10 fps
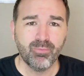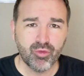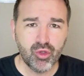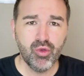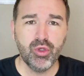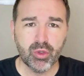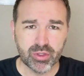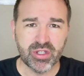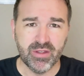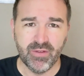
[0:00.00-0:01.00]
to your
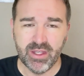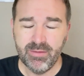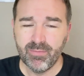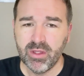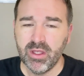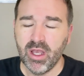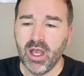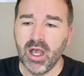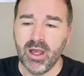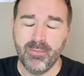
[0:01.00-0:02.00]
TV
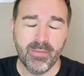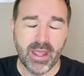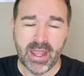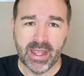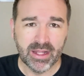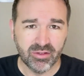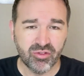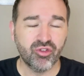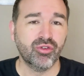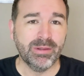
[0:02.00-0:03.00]
and
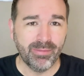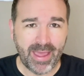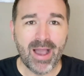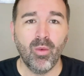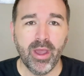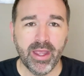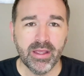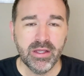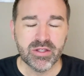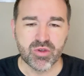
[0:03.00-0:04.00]
stream that way.
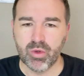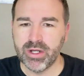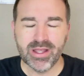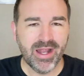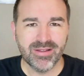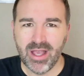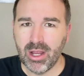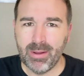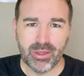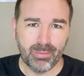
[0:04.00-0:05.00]
So we're going to kind of talk
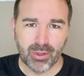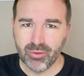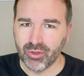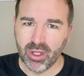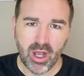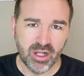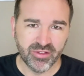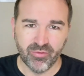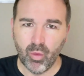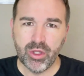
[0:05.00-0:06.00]
about the pros and cons
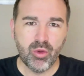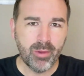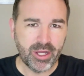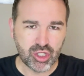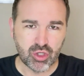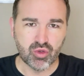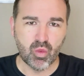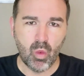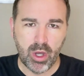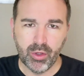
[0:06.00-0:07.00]
of when you might choose
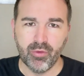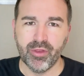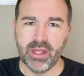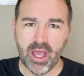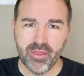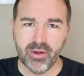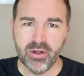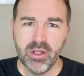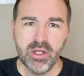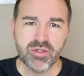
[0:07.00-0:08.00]
one over the
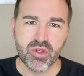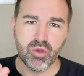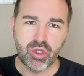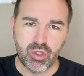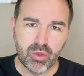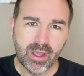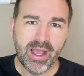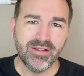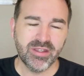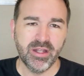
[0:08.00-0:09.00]
other so you
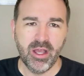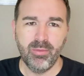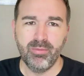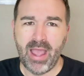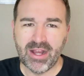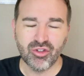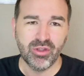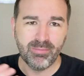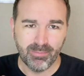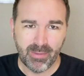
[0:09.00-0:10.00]
guys can help
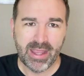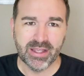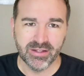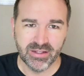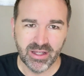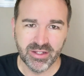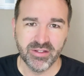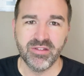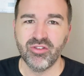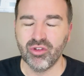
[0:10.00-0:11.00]
actually make a
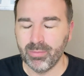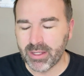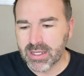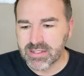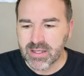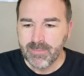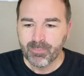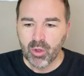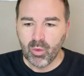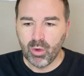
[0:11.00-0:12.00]
decision. Because
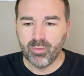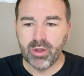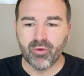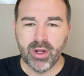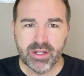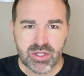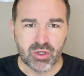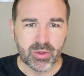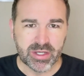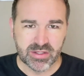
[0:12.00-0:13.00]
what we've run
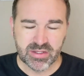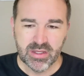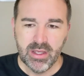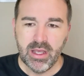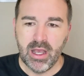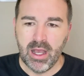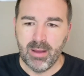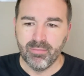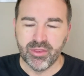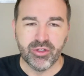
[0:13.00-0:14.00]
into is
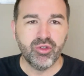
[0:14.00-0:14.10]
the